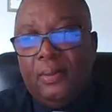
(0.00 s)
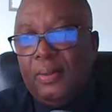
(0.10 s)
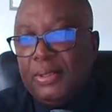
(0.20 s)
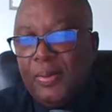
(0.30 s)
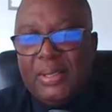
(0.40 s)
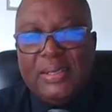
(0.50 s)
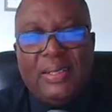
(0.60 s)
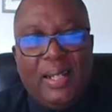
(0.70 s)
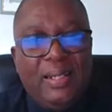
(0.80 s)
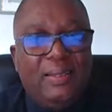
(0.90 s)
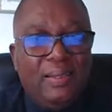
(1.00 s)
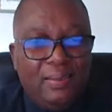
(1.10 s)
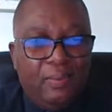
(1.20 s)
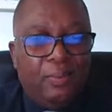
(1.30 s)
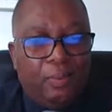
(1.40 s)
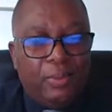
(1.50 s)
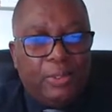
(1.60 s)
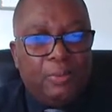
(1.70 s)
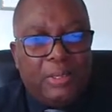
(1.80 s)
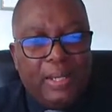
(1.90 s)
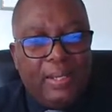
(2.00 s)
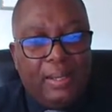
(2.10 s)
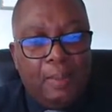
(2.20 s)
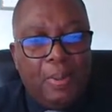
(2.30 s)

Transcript: Also on this slide, also to take